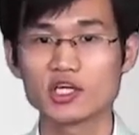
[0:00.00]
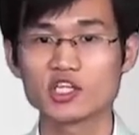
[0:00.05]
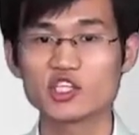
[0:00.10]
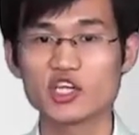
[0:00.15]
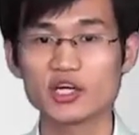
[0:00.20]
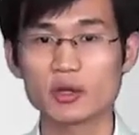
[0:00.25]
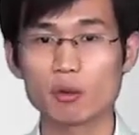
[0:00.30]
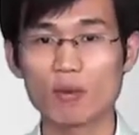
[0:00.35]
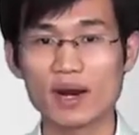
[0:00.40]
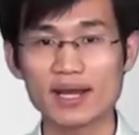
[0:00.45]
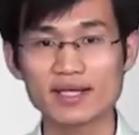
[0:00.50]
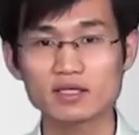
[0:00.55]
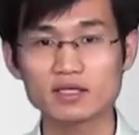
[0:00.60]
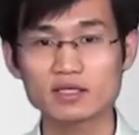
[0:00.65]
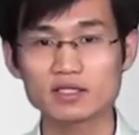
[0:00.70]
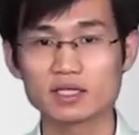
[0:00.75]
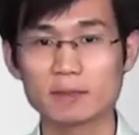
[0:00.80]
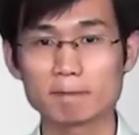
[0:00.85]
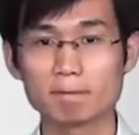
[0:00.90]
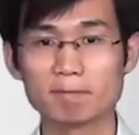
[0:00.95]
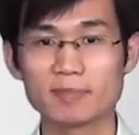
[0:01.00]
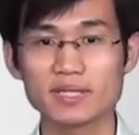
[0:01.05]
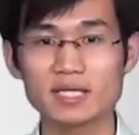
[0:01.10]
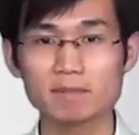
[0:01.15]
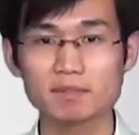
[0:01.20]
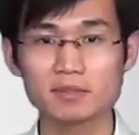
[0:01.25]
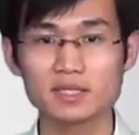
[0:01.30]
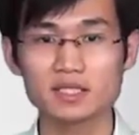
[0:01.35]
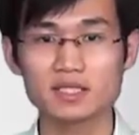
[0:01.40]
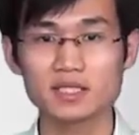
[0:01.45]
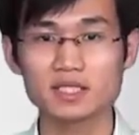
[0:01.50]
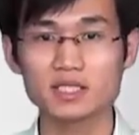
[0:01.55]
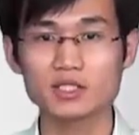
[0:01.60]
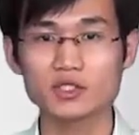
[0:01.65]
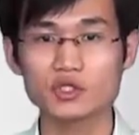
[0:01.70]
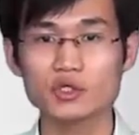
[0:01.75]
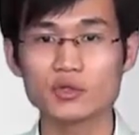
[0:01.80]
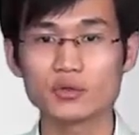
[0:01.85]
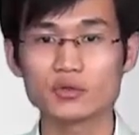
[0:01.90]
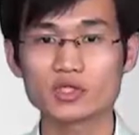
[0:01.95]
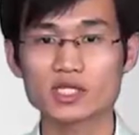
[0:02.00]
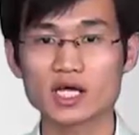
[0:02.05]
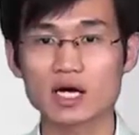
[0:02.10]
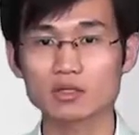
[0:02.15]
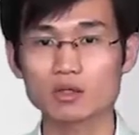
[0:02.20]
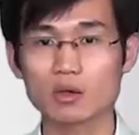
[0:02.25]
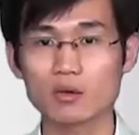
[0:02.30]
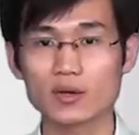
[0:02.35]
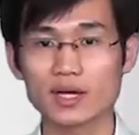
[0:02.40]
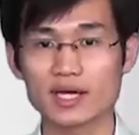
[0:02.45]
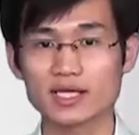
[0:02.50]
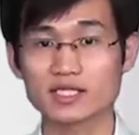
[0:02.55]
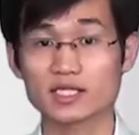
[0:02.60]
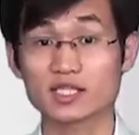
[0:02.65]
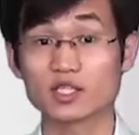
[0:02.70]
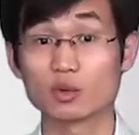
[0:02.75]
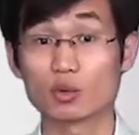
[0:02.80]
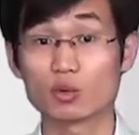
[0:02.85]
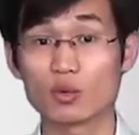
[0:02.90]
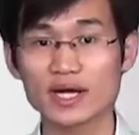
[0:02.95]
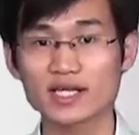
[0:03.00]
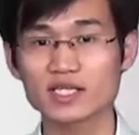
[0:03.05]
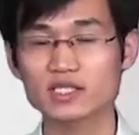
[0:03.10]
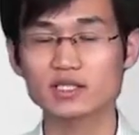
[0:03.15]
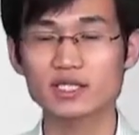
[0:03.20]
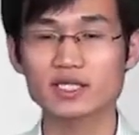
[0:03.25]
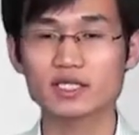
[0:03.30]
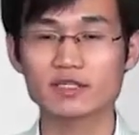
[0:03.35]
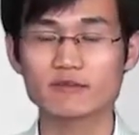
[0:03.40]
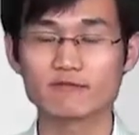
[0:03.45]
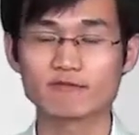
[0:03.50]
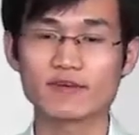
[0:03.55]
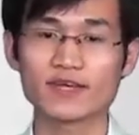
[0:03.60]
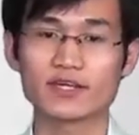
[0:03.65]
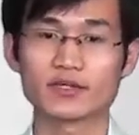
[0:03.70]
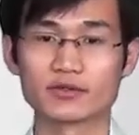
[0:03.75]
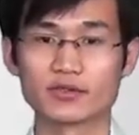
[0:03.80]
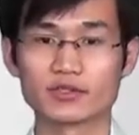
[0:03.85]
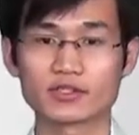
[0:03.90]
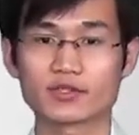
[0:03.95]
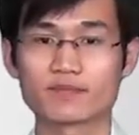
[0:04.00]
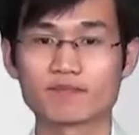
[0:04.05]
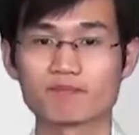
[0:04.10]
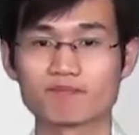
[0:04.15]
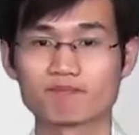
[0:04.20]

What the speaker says: check whether the BPDU tunnel is correctly configured.